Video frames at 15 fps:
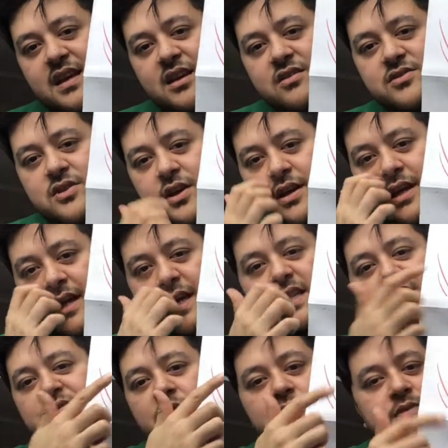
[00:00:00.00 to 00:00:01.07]
there's the idea
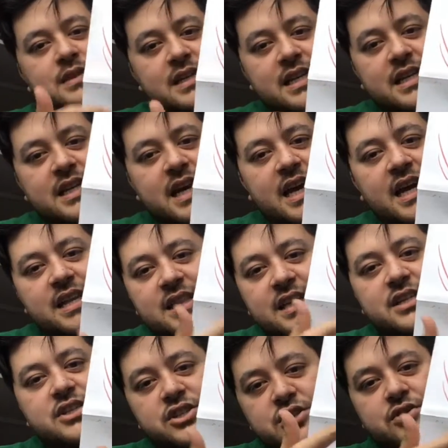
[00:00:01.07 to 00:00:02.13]
he's floating in the air and
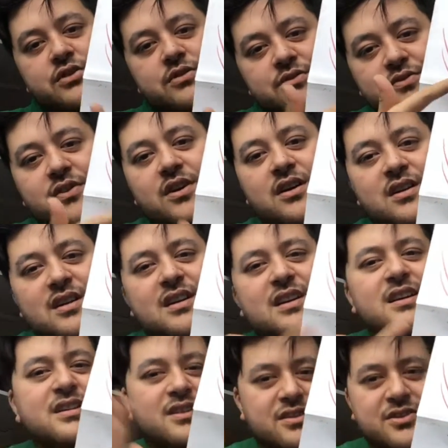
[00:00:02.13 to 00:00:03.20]
he's shooting
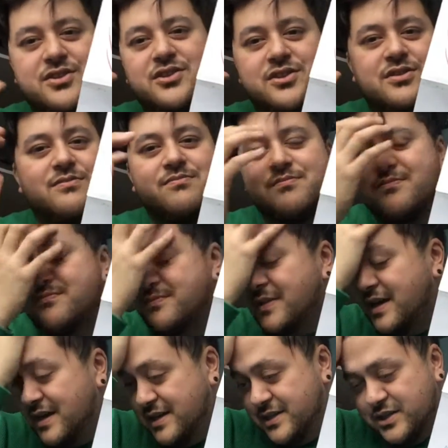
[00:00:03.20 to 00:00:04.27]
shooting
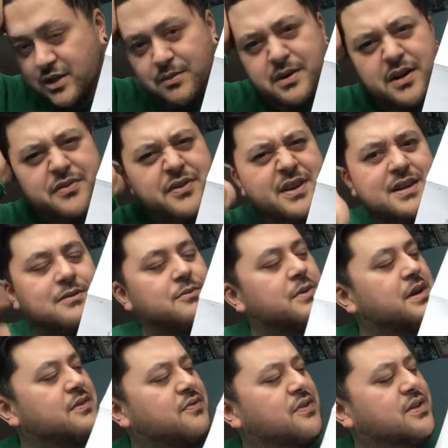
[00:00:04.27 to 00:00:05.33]
energies up. And I think when
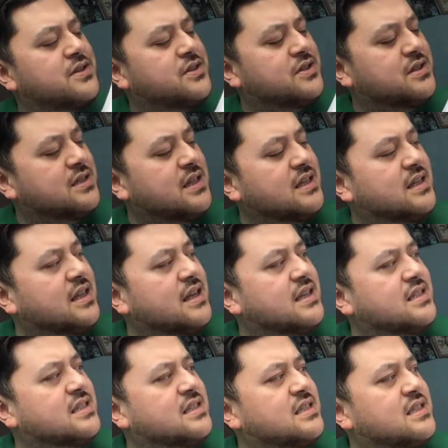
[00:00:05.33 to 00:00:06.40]
I first did
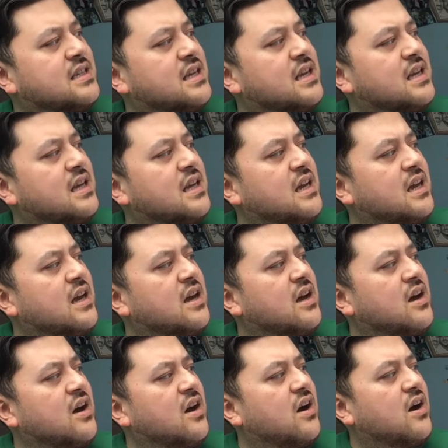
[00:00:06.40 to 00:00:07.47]
this,
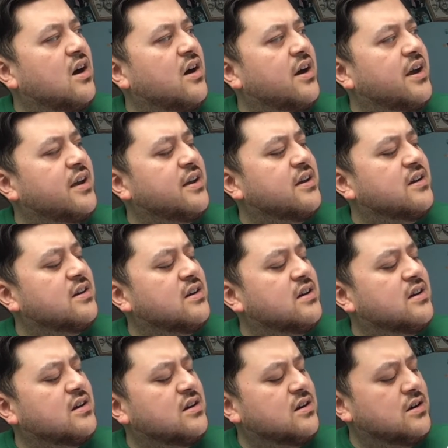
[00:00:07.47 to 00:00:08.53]
I
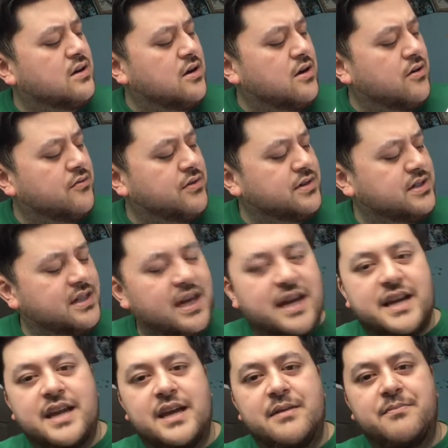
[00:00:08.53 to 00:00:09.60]
originally
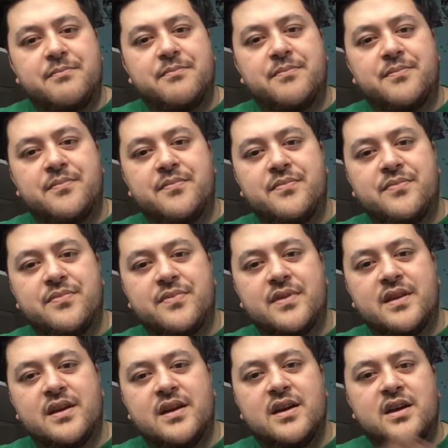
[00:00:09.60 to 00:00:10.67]
had him
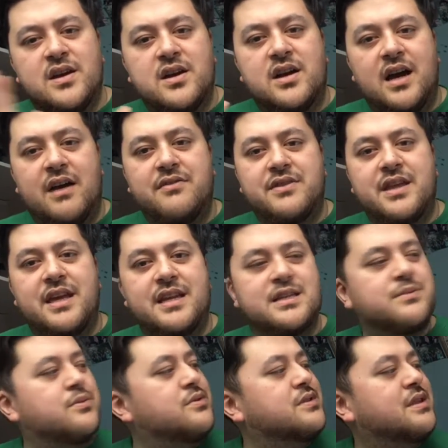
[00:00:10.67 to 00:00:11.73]
having the
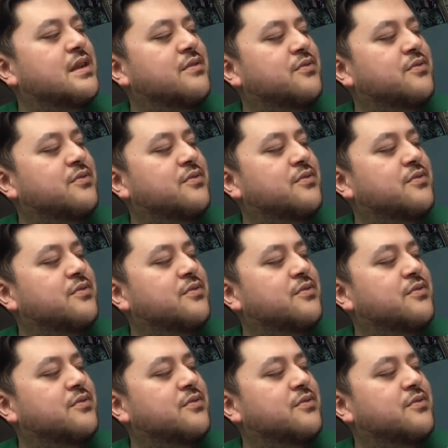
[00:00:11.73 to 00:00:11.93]
energy balls, and then I